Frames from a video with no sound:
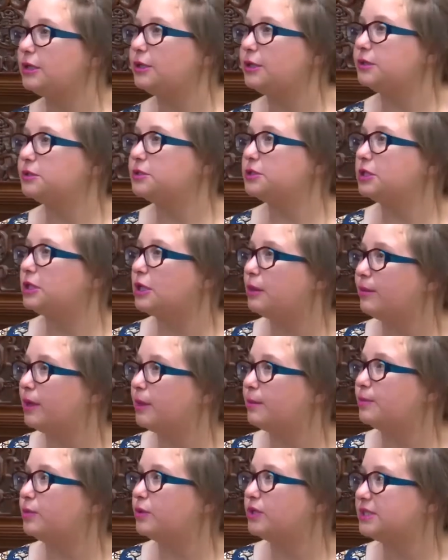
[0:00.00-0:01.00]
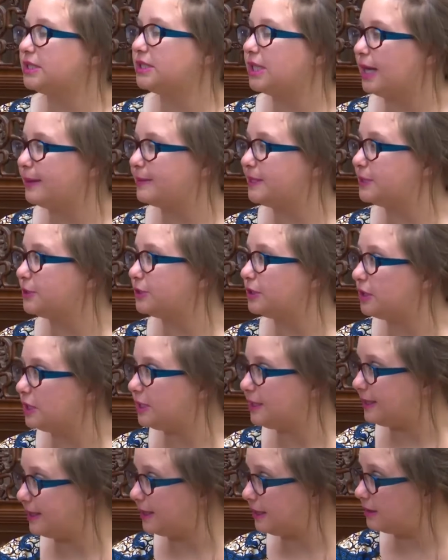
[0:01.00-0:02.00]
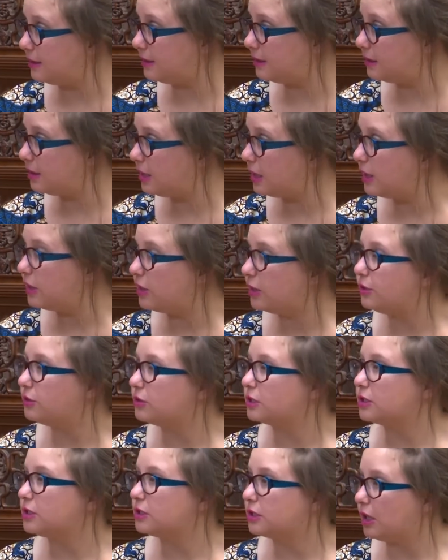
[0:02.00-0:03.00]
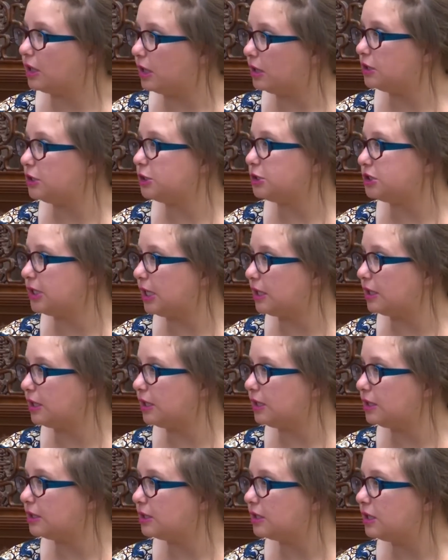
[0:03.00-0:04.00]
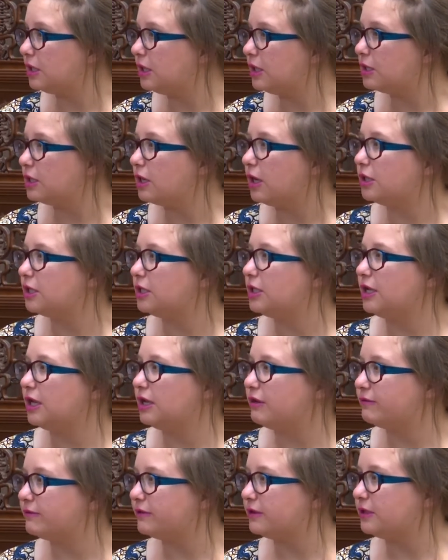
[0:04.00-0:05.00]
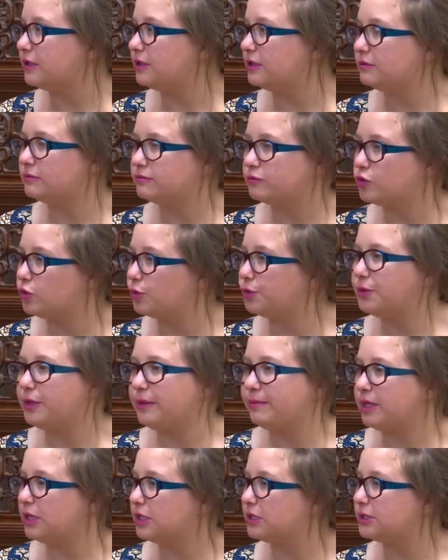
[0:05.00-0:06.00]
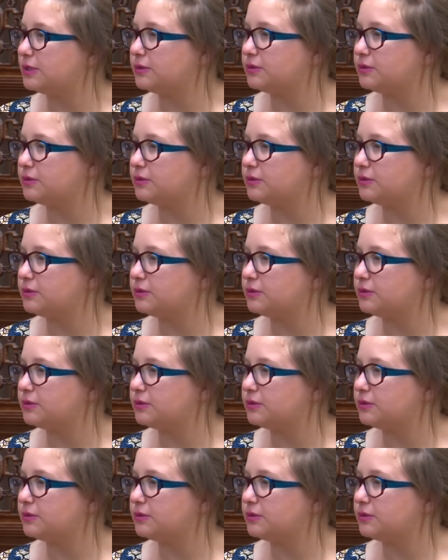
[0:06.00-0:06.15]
you should come up with times during the day that you're gonna call and check in. Calling every 30 minutes or